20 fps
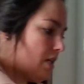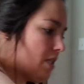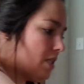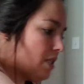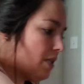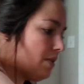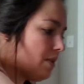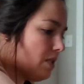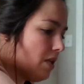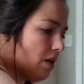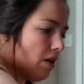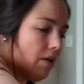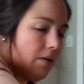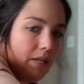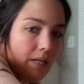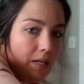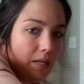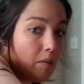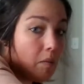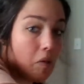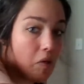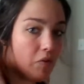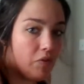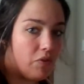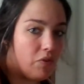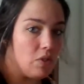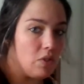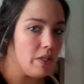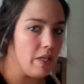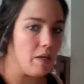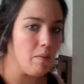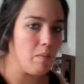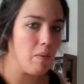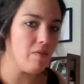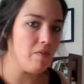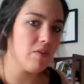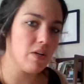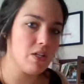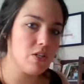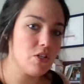So it's already a beautiful looking
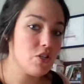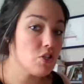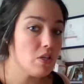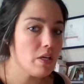beverage.